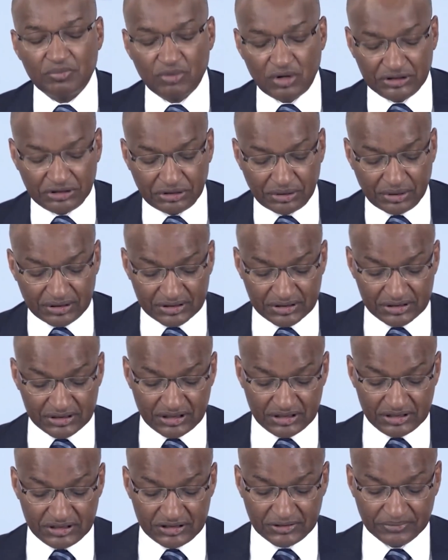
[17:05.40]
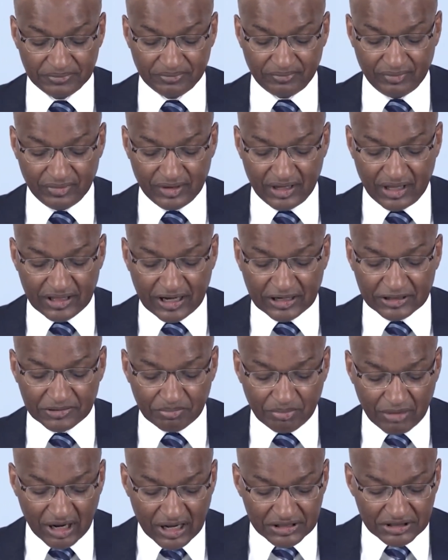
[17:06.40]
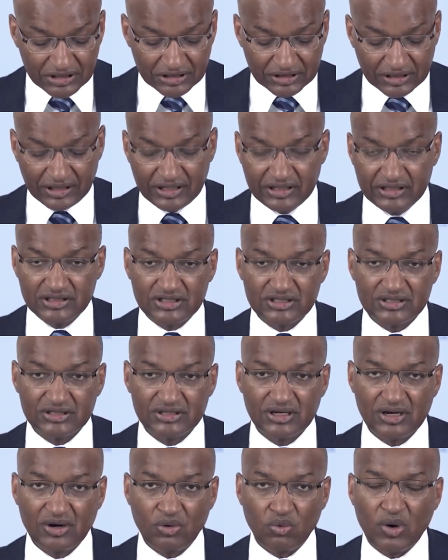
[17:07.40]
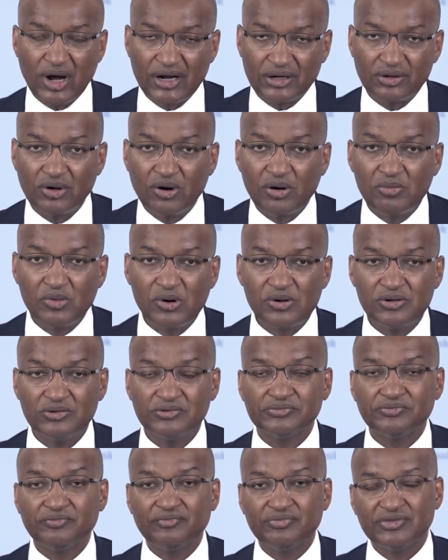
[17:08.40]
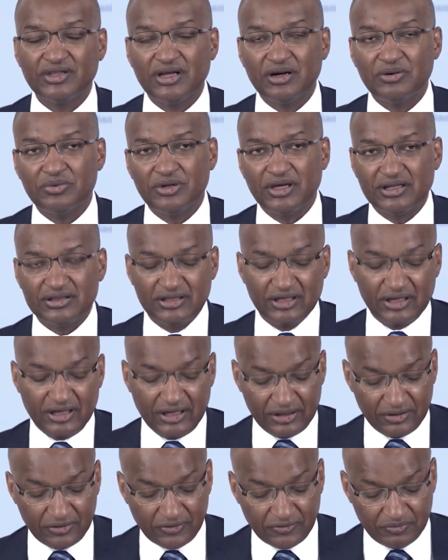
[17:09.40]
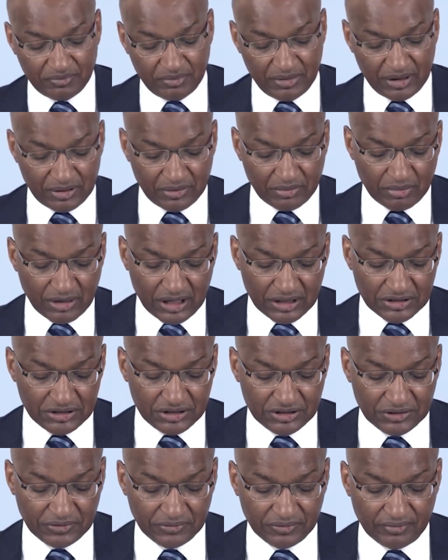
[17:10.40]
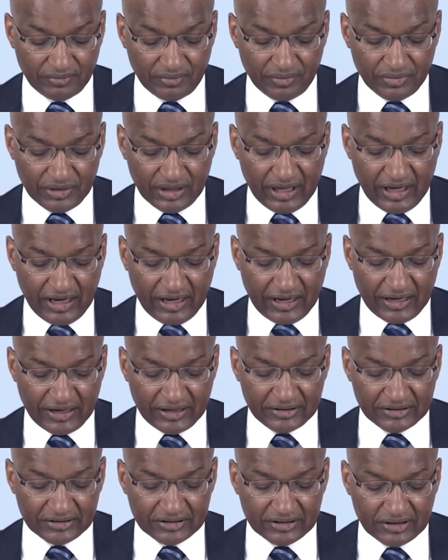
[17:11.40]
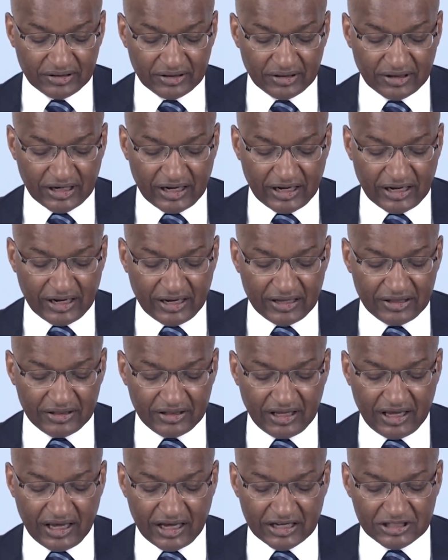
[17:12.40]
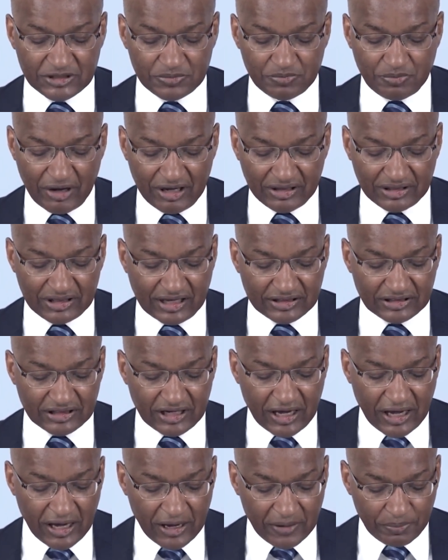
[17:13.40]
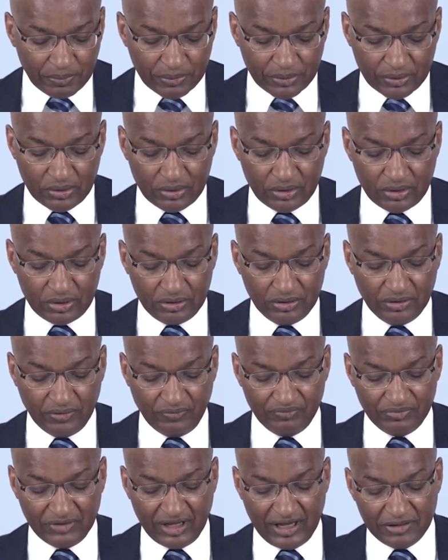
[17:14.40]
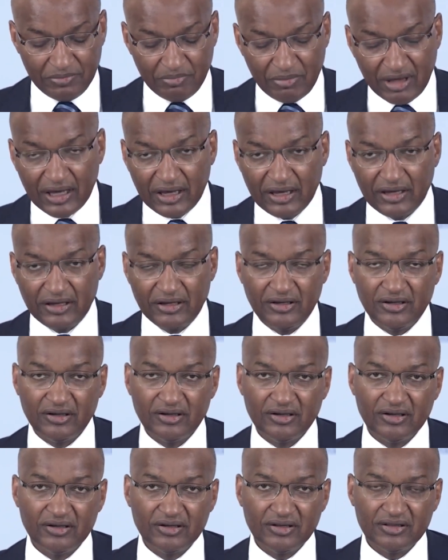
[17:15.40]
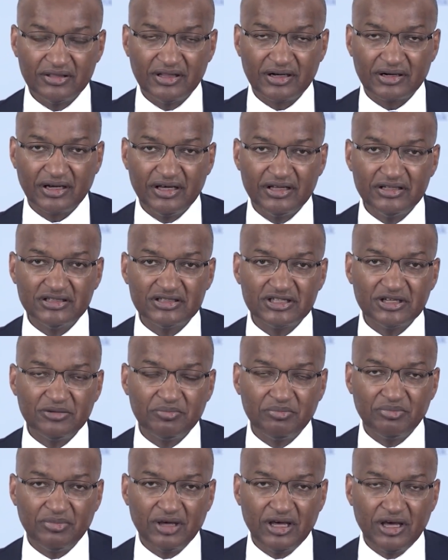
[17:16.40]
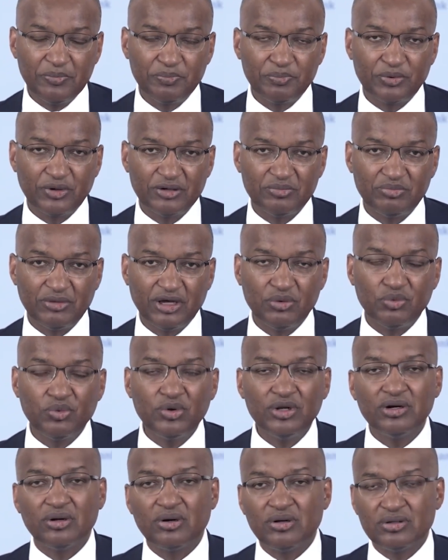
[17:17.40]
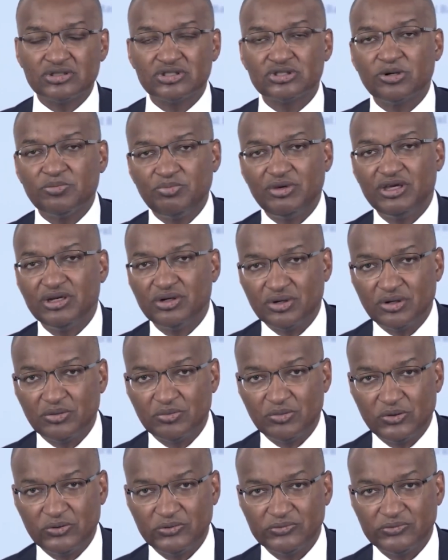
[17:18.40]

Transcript: assurances that March rains were normal. Now we are at the end of March. And they expect that April and May, the rains in April and May will also be normal.